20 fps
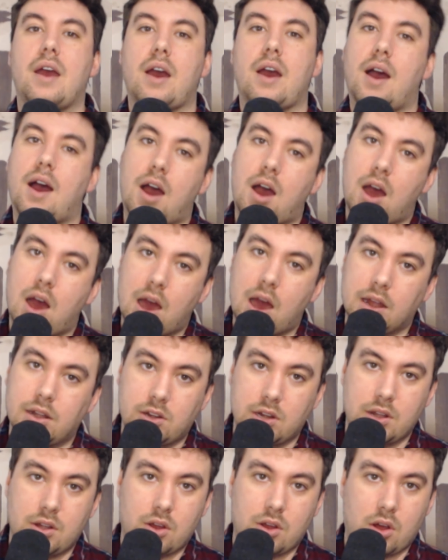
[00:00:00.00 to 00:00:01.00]

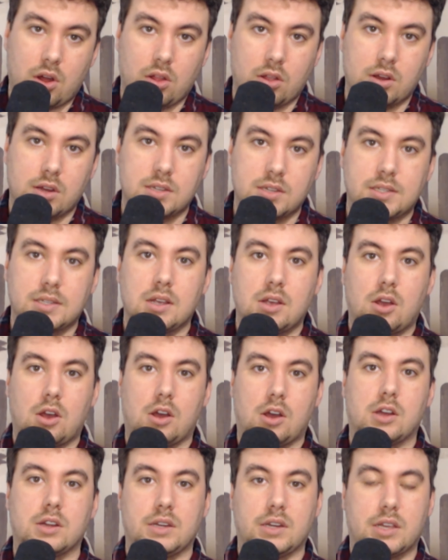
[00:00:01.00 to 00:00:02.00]
$100
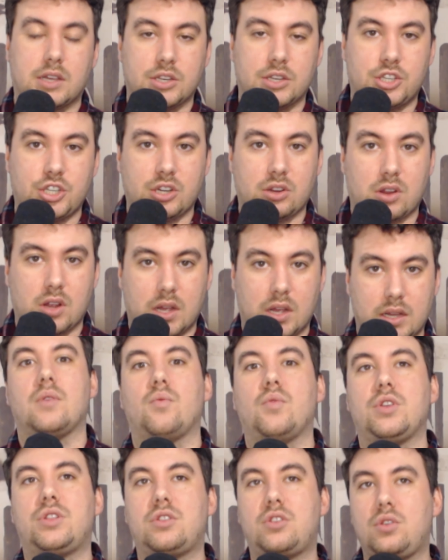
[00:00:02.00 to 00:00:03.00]
on Kajira.
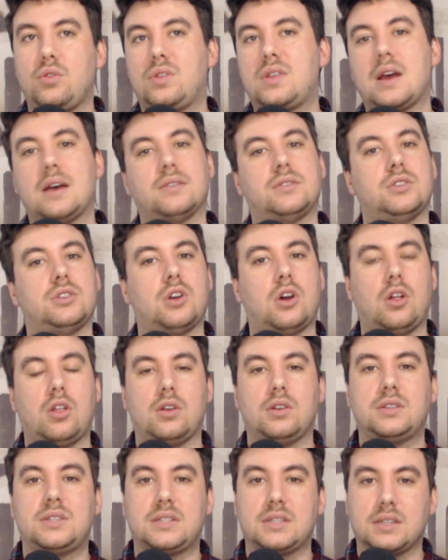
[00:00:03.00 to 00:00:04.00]
With
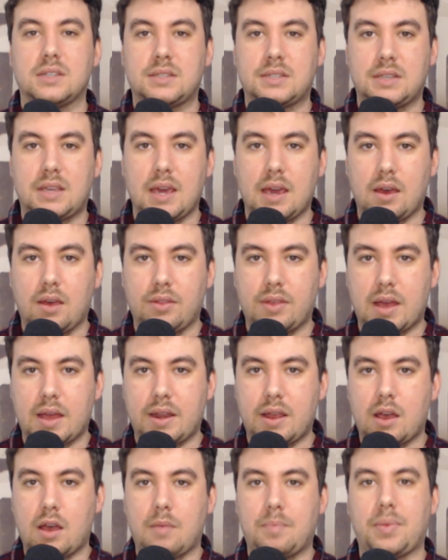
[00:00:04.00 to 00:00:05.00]
$2,000, scale that
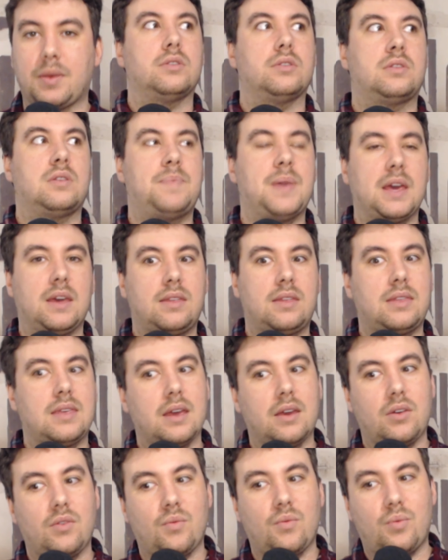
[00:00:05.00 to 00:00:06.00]
up. The big
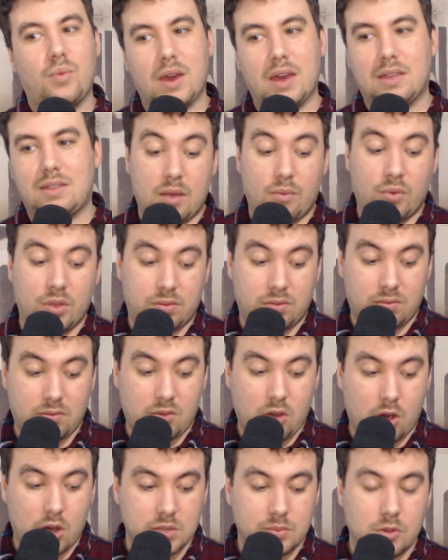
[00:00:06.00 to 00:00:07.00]
thing with
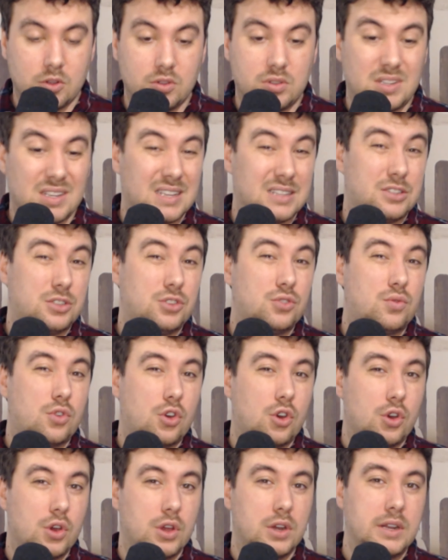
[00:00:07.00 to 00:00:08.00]
Cosmos is you
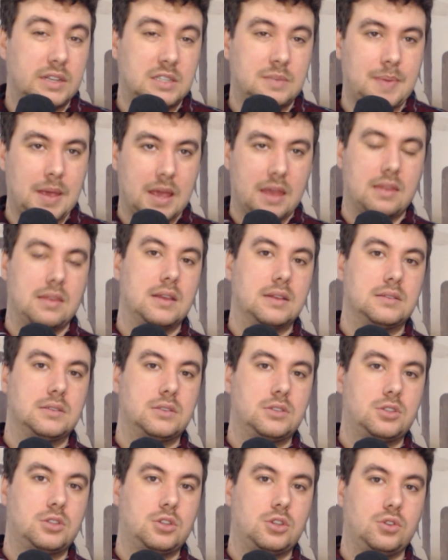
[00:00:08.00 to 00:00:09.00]
could expand
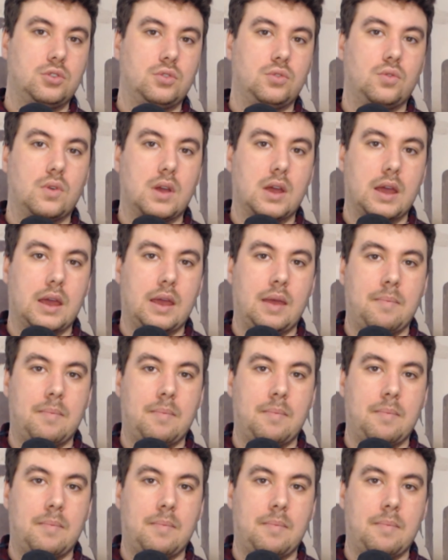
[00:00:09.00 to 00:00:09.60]
this to a